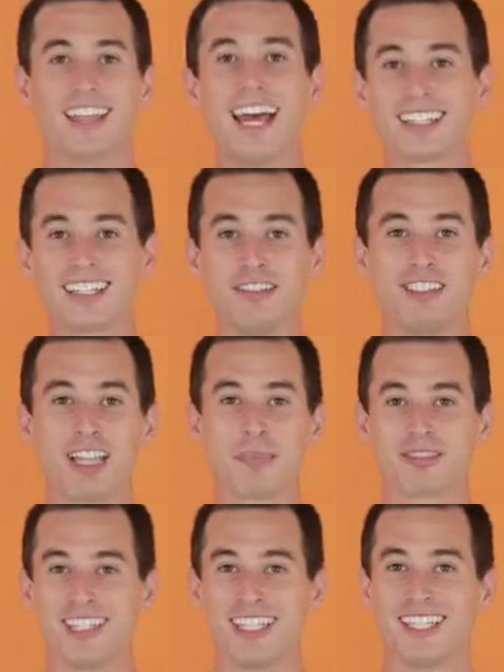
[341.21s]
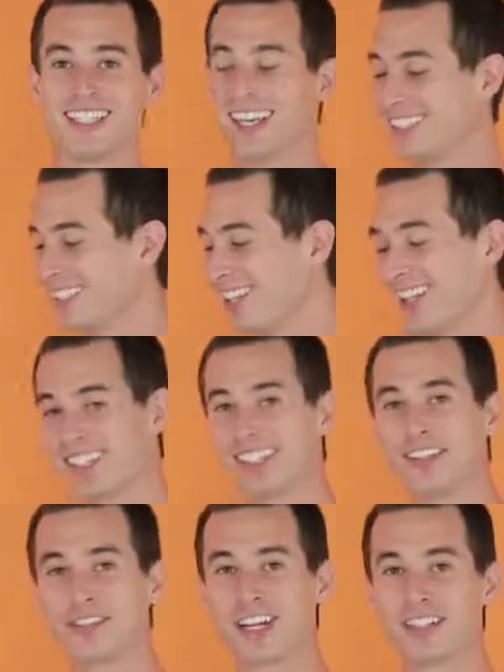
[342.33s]
And that concludes step 3, installing your
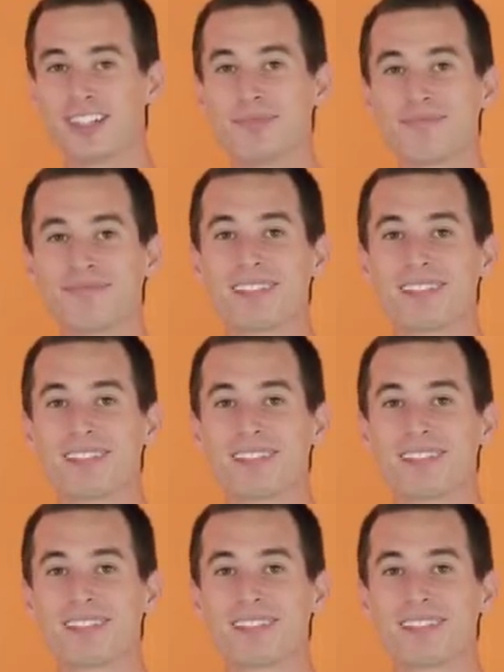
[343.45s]
new throttle.